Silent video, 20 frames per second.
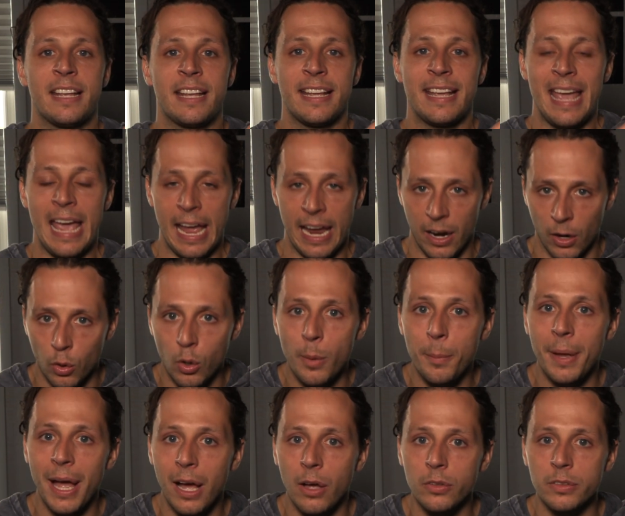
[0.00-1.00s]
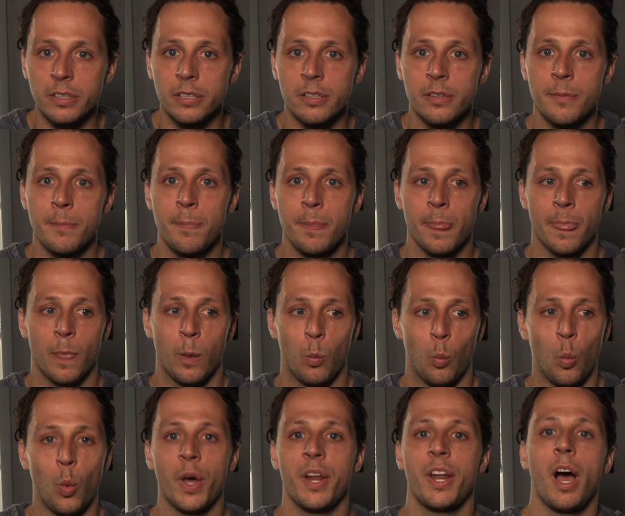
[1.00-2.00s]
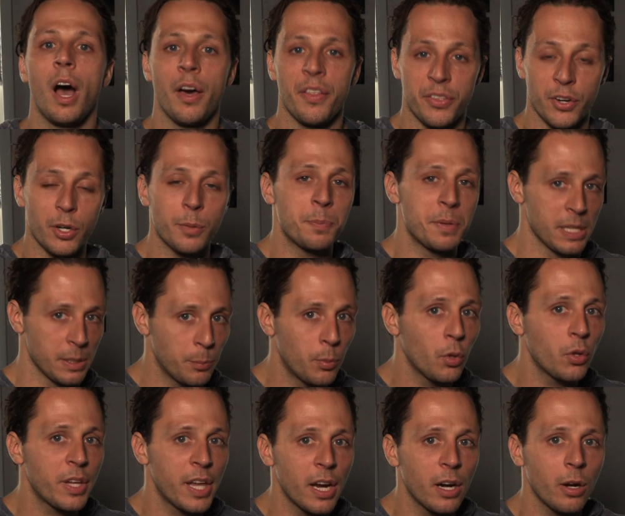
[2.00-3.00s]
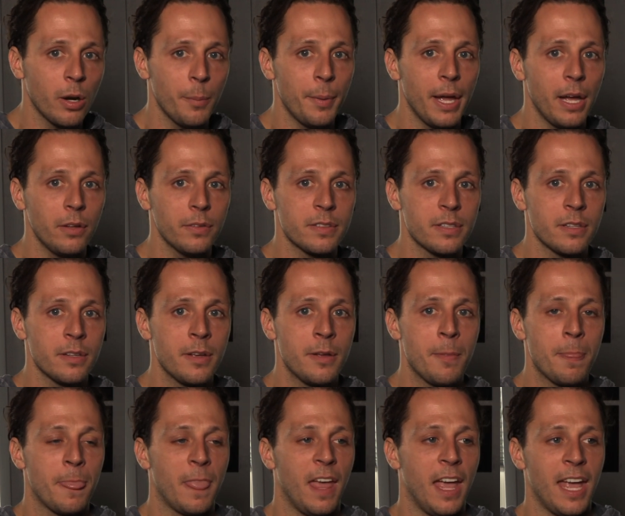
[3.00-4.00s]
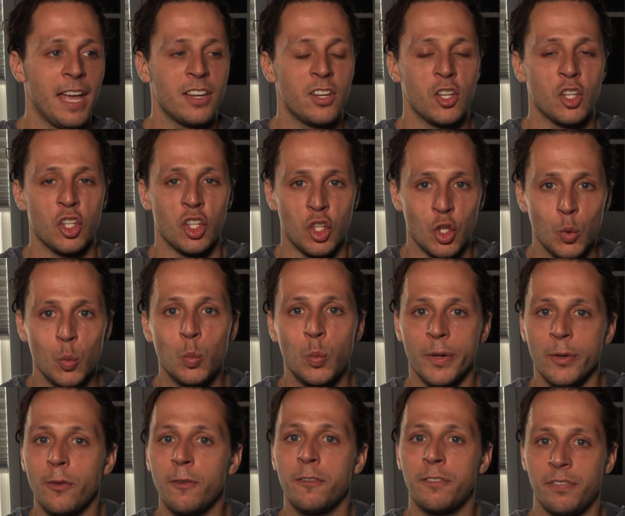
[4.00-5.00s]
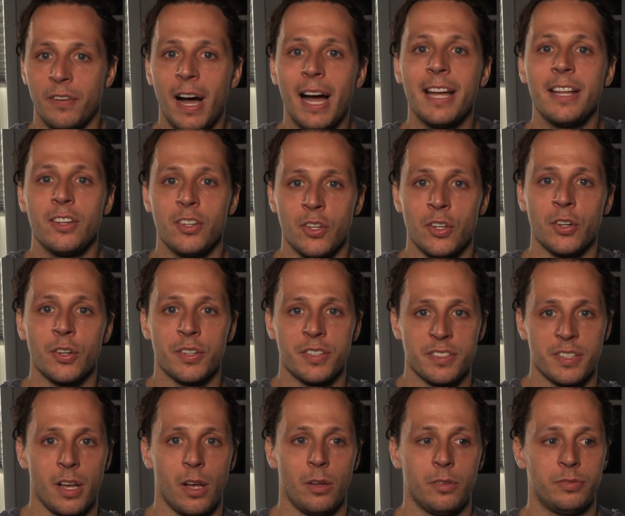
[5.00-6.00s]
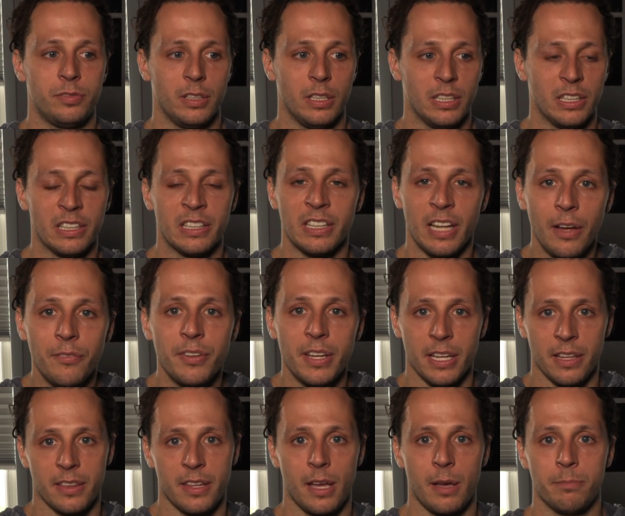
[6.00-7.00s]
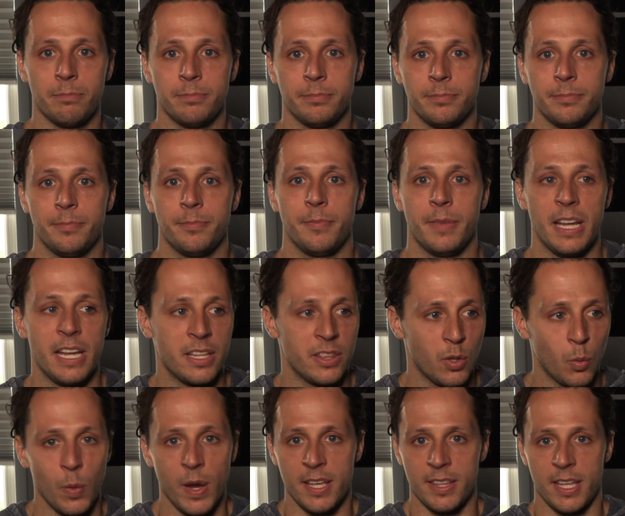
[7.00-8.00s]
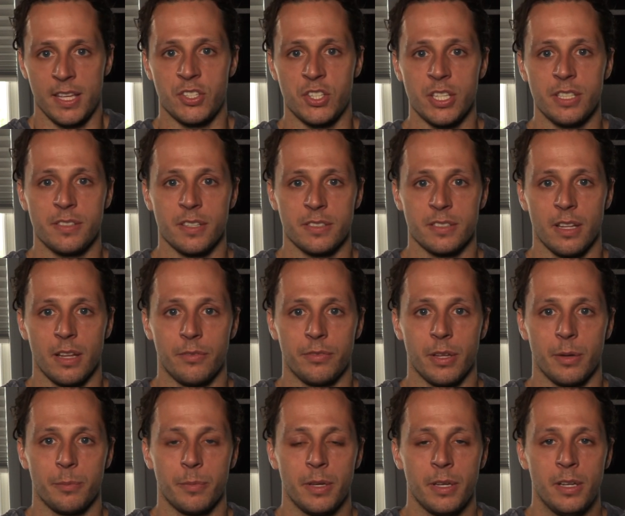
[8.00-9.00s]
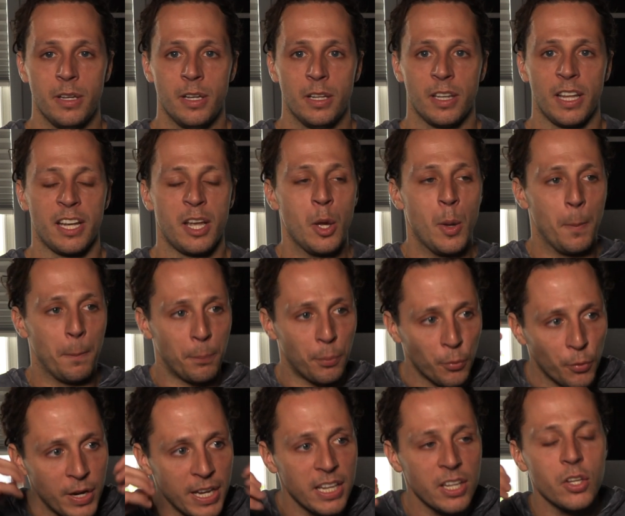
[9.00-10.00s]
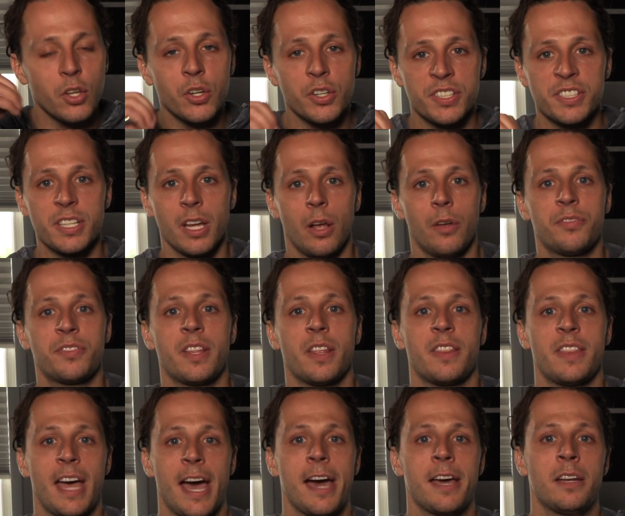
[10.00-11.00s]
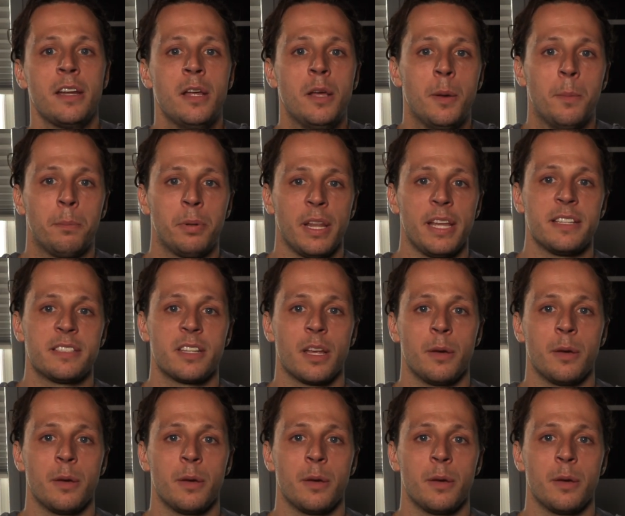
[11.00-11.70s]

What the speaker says: care about what other people care about, and you will find yourself loving them in the way that Jesus loved them. Like, bring yourself to that place